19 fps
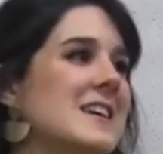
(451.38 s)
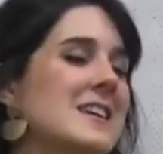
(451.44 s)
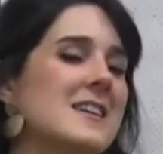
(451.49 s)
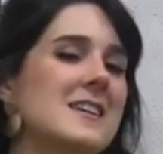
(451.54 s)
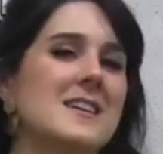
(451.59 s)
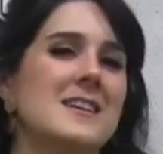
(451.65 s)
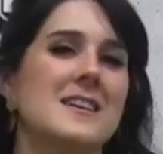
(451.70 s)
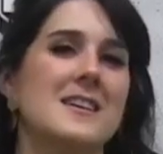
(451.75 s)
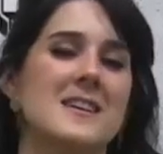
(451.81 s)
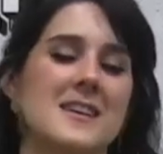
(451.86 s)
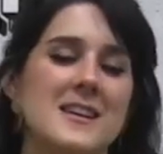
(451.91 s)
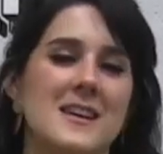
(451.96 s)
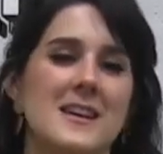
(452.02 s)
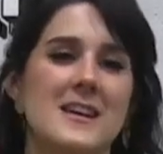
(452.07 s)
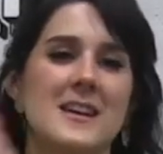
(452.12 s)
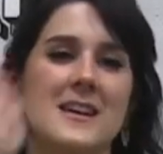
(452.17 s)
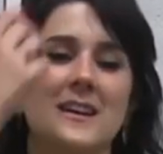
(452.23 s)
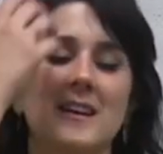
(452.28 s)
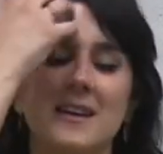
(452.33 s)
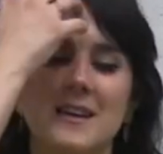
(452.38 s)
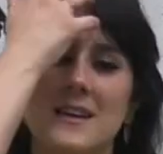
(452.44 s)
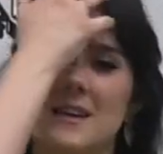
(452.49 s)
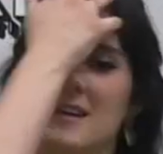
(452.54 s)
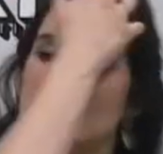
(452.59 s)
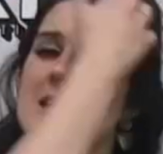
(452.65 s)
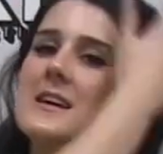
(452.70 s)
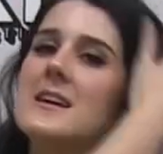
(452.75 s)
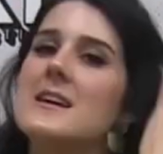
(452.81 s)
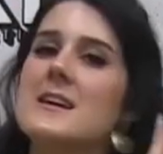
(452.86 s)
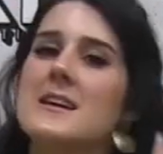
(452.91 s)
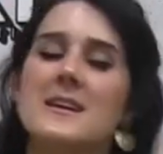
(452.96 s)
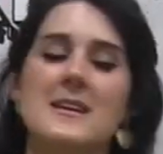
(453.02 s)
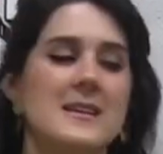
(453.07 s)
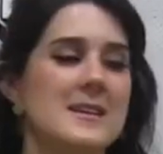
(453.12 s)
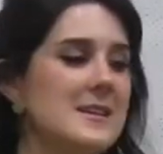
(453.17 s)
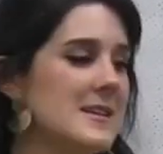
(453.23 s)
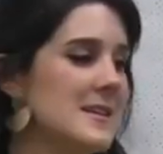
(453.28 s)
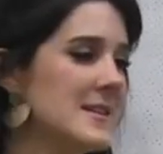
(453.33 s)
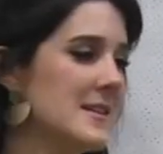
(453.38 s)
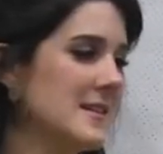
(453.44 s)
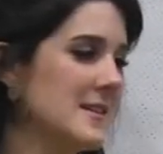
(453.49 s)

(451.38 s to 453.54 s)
[no speech]